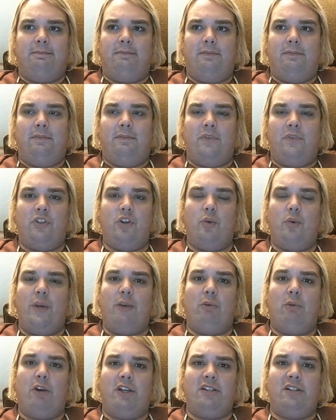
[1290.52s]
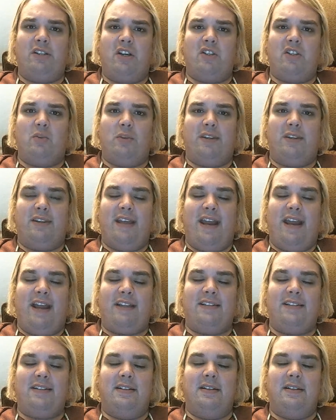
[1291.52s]
doing what it does with
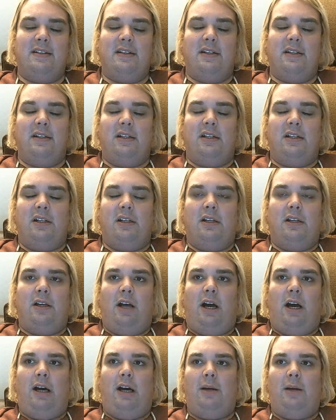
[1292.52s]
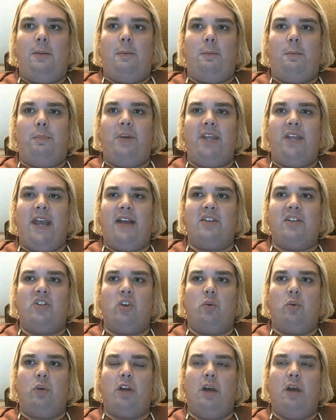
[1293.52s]
that. Um, but yeah, so
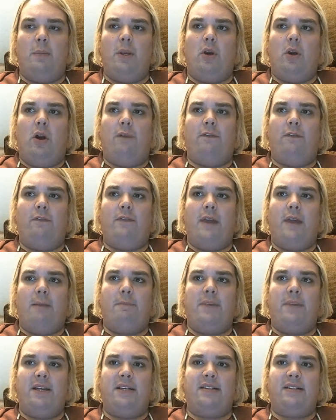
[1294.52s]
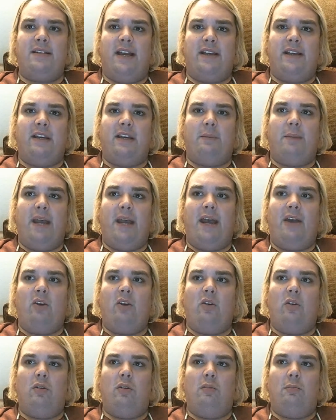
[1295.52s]
we're coming off of that big psychic
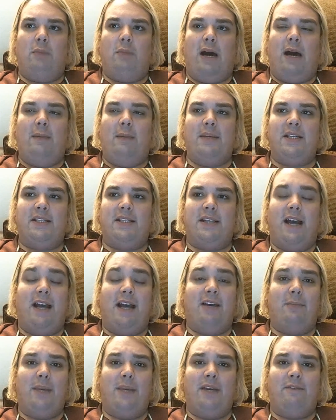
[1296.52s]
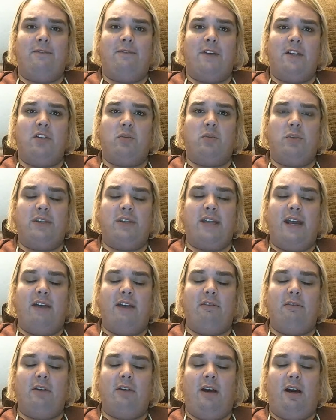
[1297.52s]
battle. Mob has kind of made friends with that
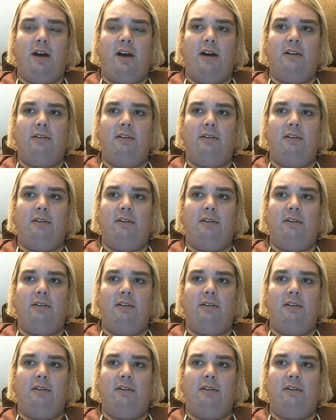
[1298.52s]
uh,